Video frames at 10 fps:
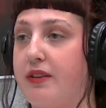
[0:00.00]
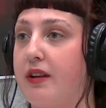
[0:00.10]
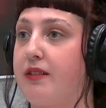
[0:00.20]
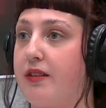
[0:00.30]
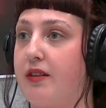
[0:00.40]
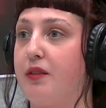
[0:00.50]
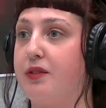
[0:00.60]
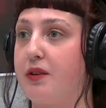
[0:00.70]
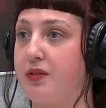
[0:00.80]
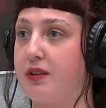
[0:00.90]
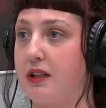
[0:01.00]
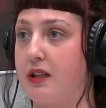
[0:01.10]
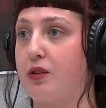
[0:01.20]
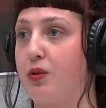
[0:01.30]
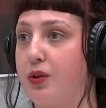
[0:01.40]
presents itself
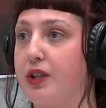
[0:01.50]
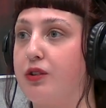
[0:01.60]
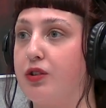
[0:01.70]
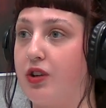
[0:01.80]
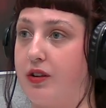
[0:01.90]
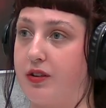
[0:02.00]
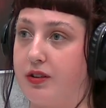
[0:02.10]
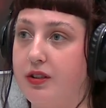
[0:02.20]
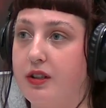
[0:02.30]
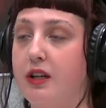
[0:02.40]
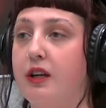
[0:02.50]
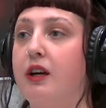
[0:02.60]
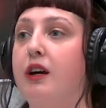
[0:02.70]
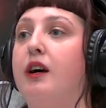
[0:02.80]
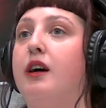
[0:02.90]
differently according to gender.
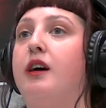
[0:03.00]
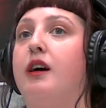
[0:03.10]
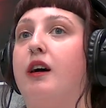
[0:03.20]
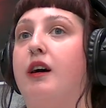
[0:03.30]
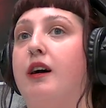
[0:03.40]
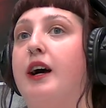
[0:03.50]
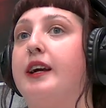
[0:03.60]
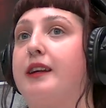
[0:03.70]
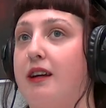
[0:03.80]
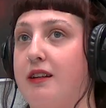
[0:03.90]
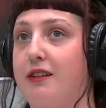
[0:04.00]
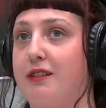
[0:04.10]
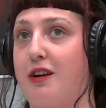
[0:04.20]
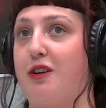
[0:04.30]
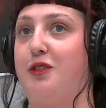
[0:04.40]

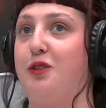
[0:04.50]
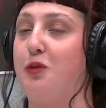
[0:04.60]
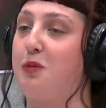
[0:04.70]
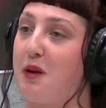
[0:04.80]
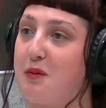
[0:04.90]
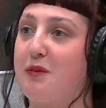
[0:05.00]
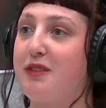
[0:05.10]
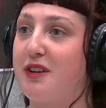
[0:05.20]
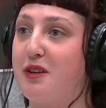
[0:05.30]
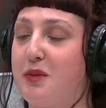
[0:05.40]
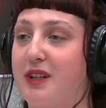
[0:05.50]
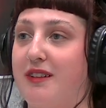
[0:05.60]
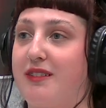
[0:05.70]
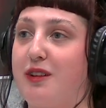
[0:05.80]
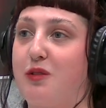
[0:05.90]
Again, there are new problems here
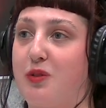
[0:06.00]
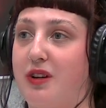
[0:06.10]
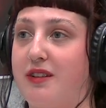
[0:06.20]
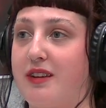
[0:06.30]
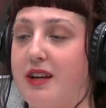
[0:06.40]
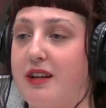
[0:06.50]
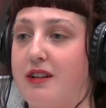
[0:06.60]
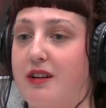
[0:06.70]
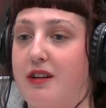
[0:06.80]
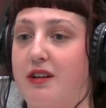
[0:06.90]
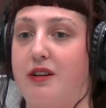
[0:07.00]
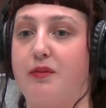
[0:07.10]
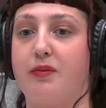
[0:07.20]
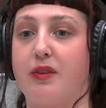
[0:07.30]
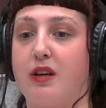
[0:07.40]
because they do not take
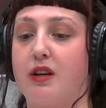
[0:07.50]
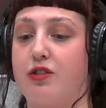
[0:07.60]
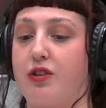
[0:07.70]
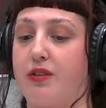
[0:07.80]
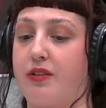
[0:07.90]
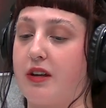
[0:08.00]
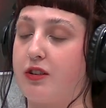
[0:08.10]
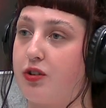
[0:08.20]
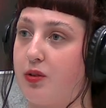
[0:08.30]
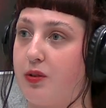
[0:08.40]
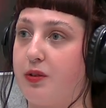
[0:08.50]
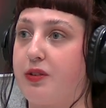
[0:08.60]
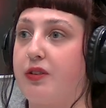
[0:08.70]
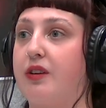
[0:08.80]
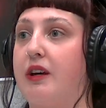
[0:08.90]

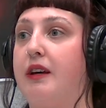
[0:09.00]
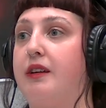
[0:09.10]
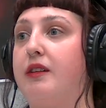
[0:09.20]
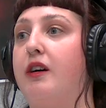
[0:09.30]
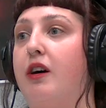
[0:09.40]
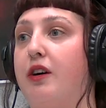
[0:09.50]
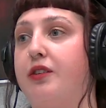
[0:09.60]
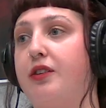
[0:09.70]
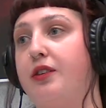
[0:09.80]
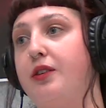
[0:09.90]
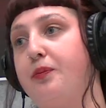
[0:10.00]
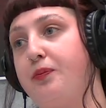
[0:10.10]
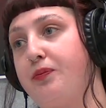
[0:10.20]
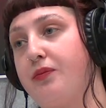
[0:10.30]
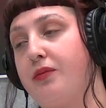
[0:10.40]
transsexuals and other